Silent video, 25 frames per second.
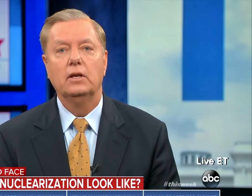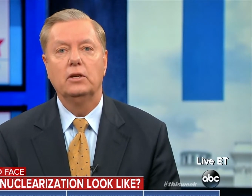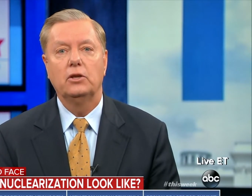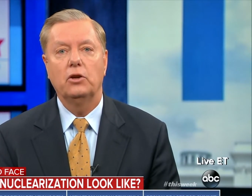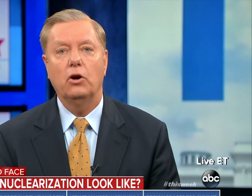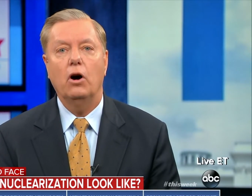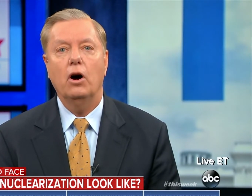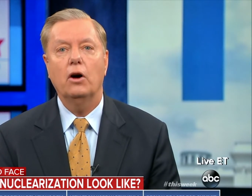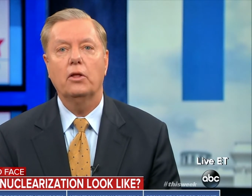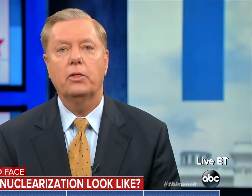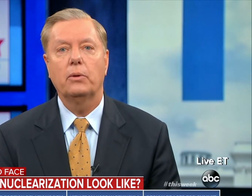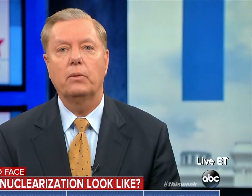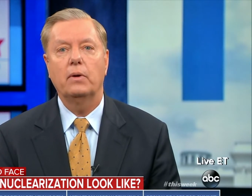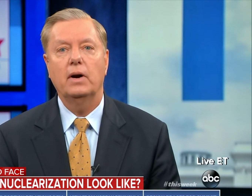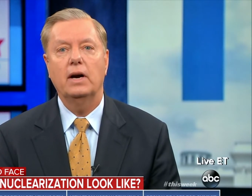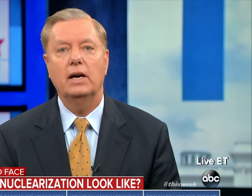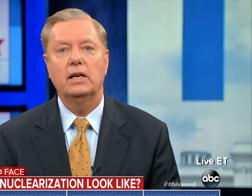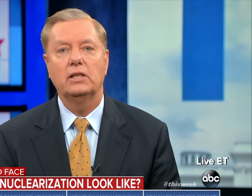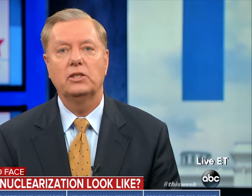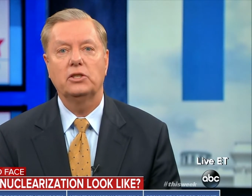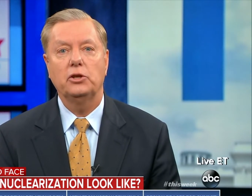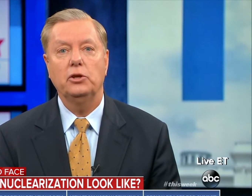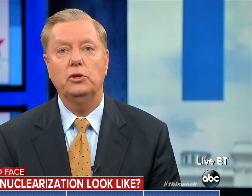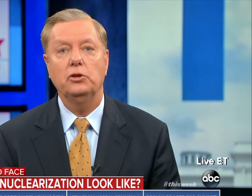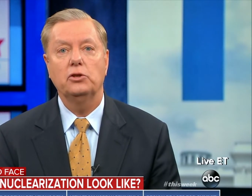to
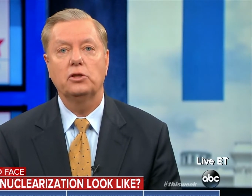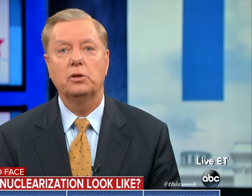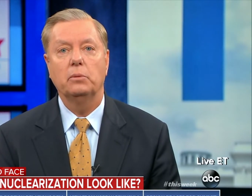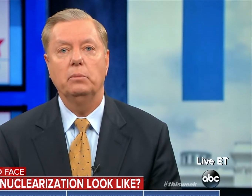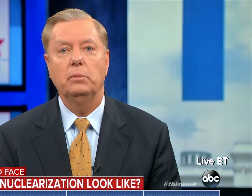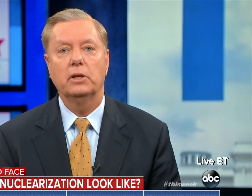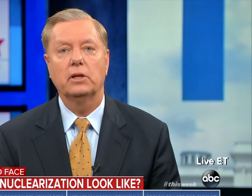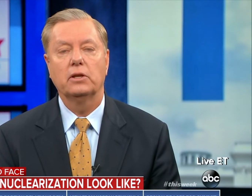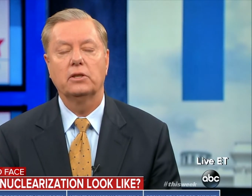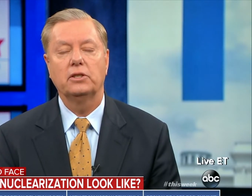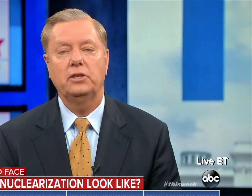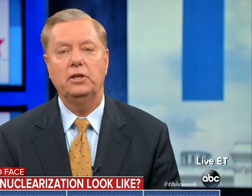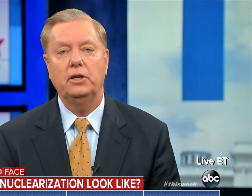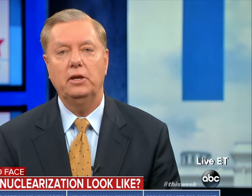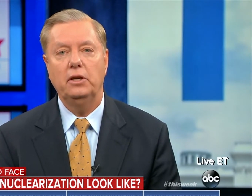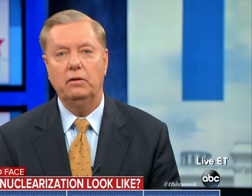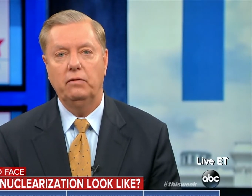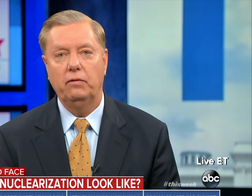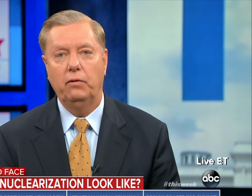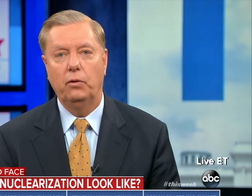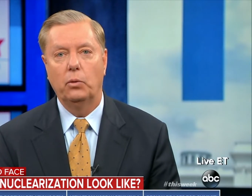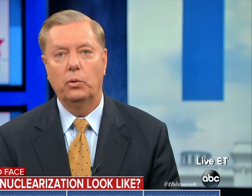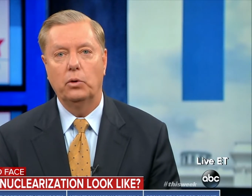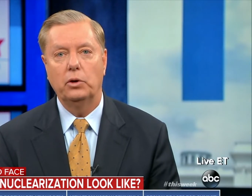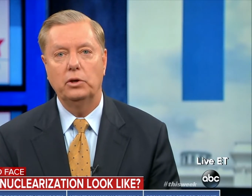authorize use of military
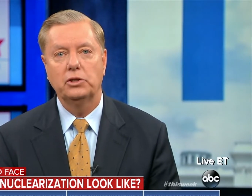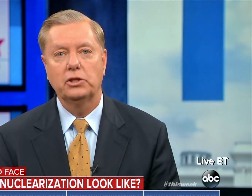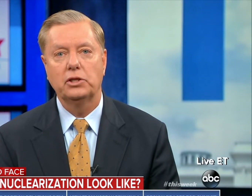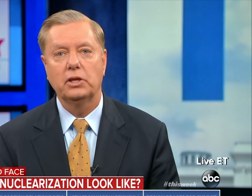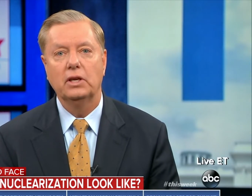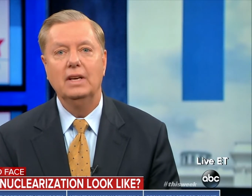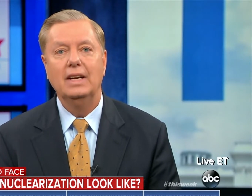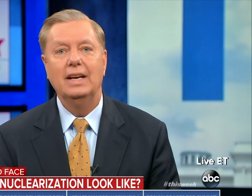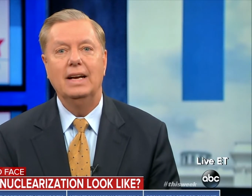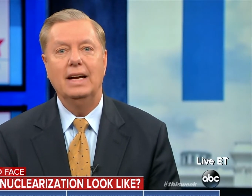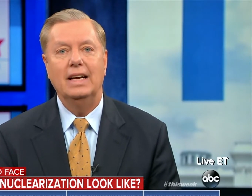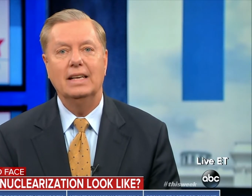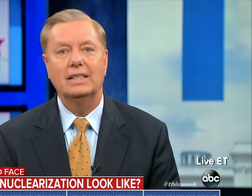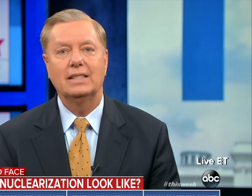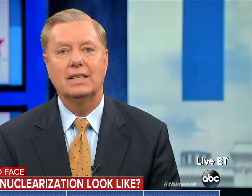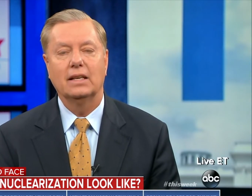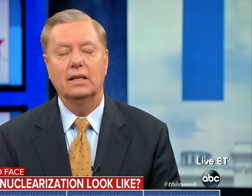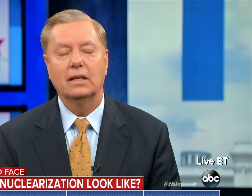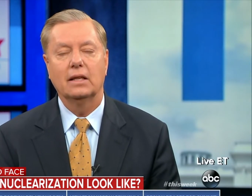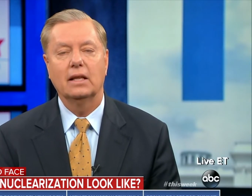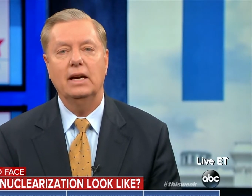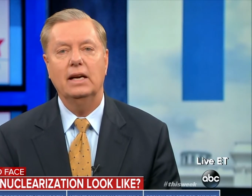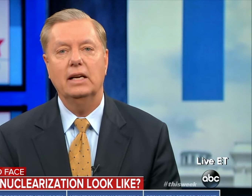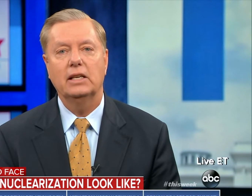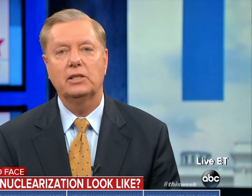force as
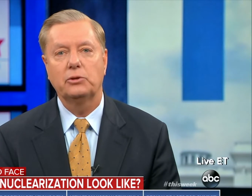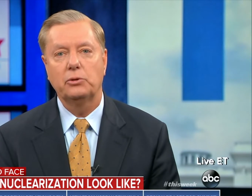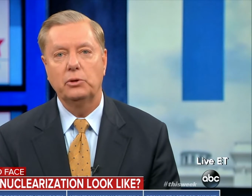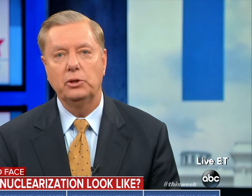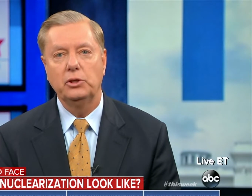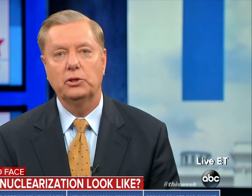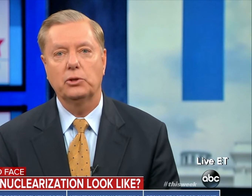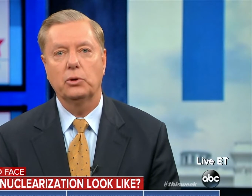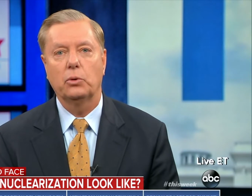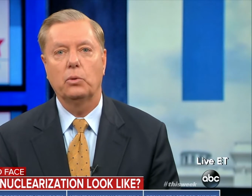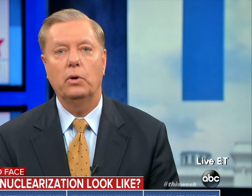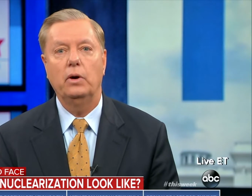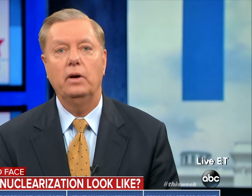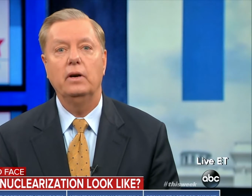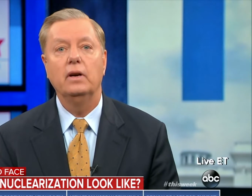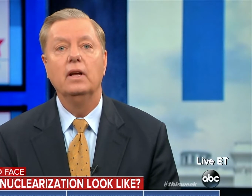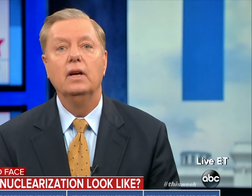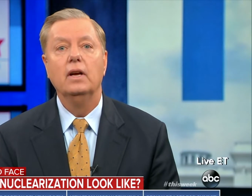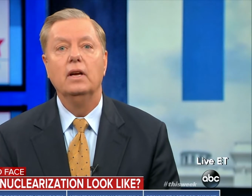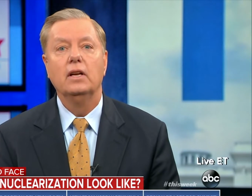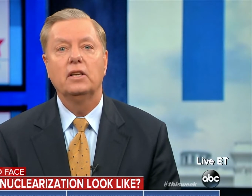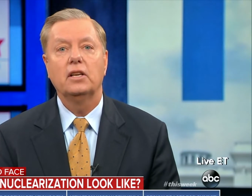a last resort